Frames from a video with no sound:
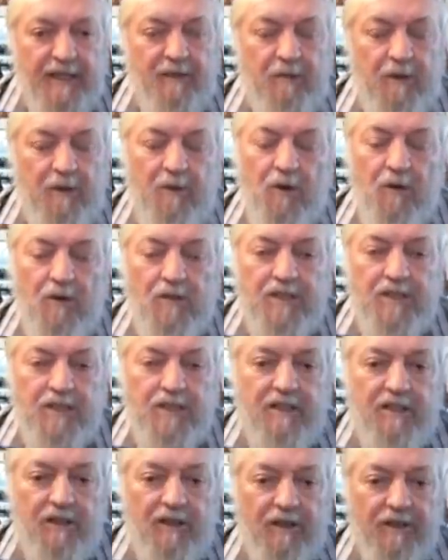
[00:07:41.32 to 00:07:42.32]
We were
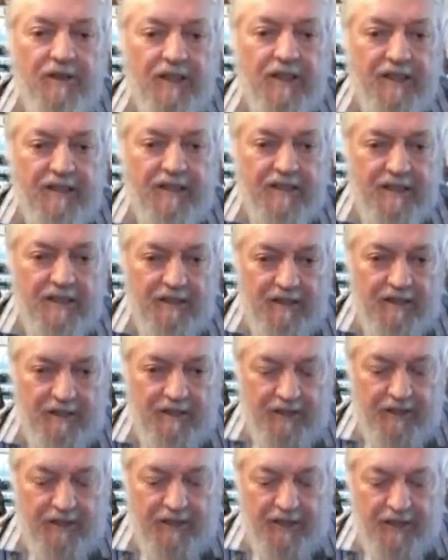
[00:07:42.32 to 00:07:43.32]
also on
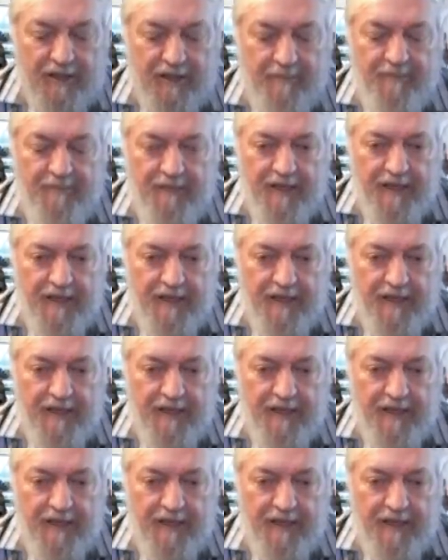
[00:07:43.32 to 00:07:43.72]
the